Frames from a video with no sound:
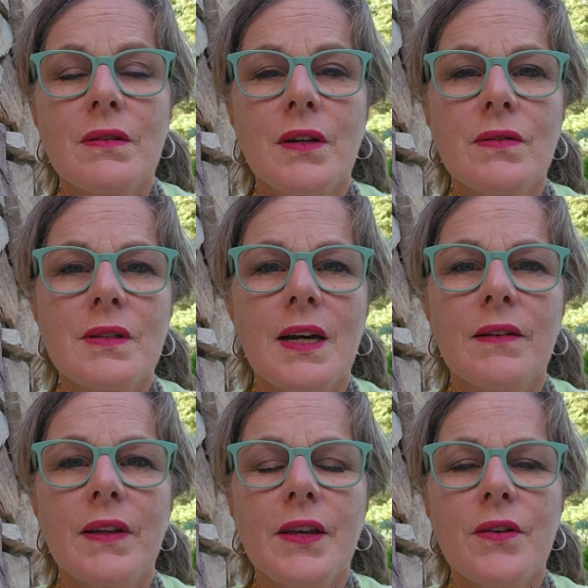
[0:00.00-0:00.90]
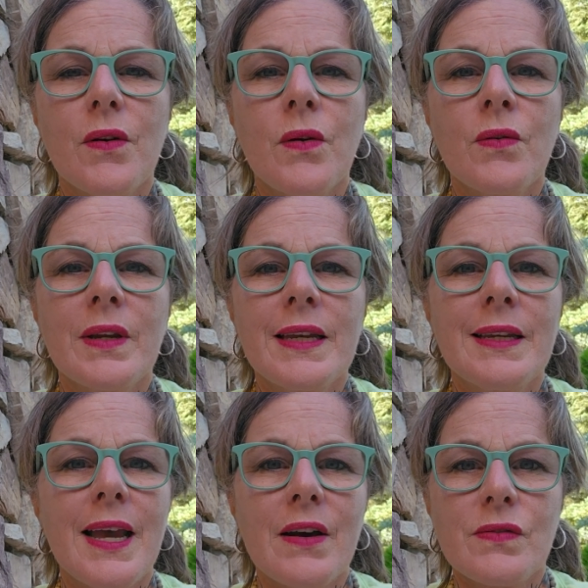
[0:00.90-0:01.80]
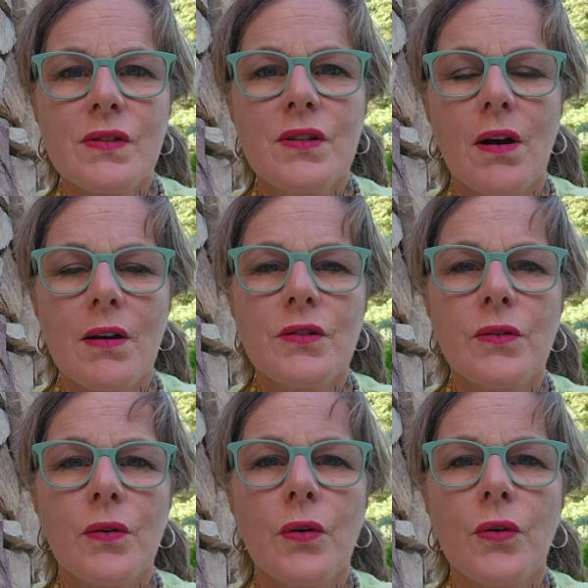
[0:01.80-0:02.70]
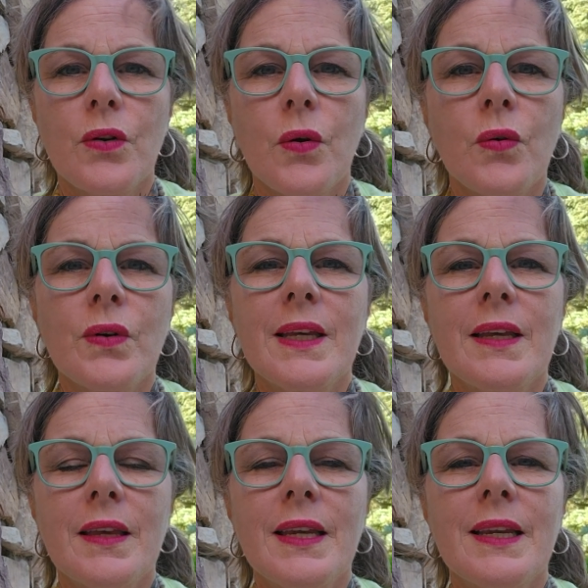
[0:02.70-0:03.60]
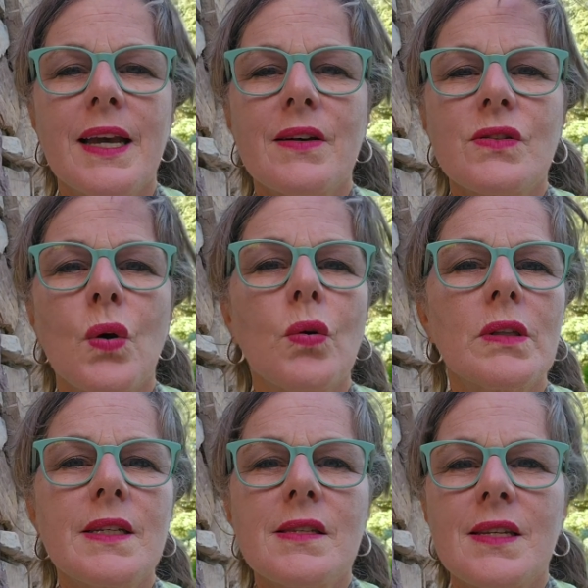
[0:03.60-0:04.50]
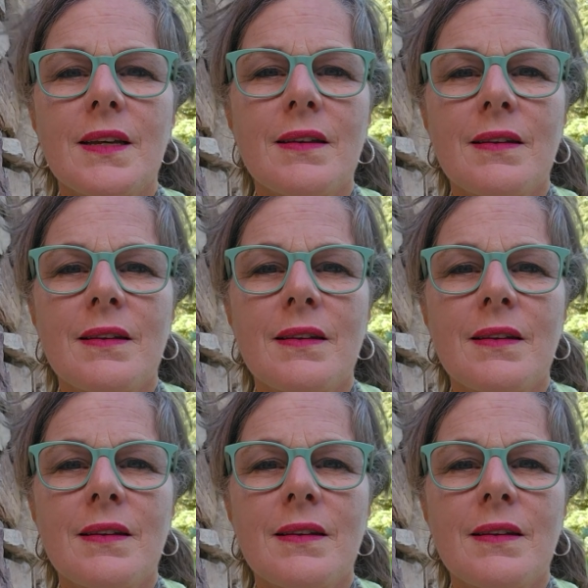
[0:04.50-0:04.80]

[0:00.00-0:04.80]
You know, it's kind of like your own in-house doctor or your own in-house holistic